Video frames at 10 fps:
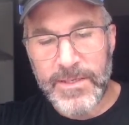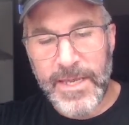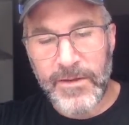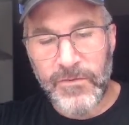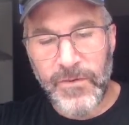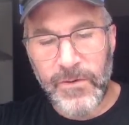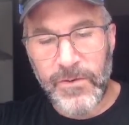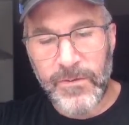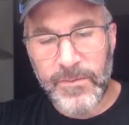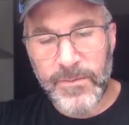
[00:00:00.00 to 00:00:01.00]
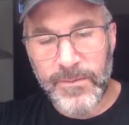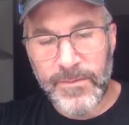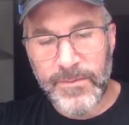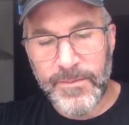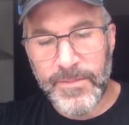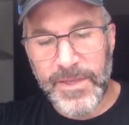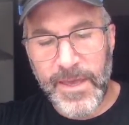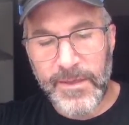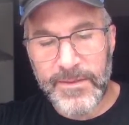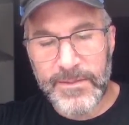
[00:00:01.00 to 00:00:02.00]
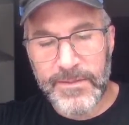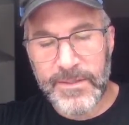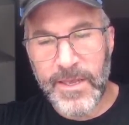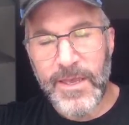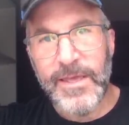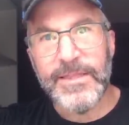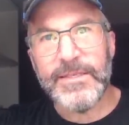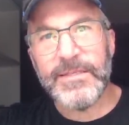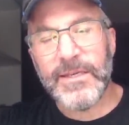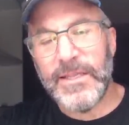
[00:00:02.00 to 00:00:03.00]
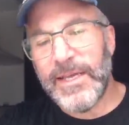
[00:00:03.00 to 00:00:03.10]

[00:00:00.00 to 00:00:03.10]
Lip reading: a new photo. But yeah, this is a